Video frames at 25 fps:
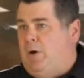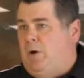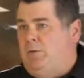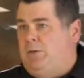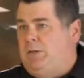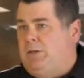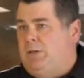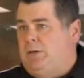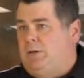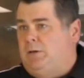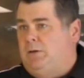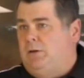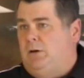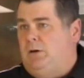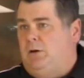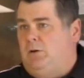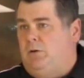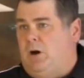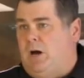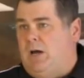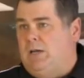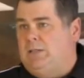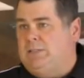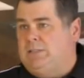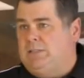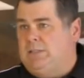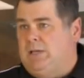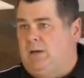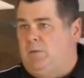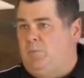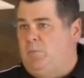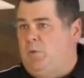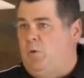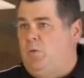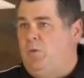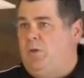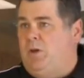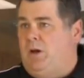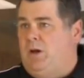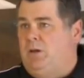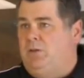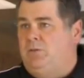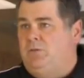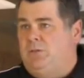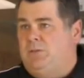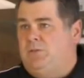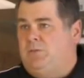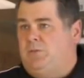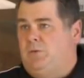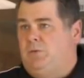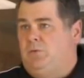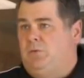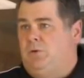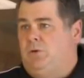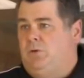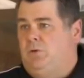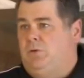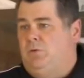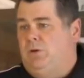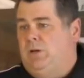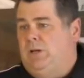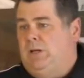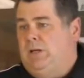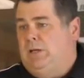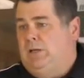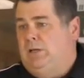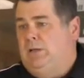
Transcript: out there across uh, both countries for recruiting.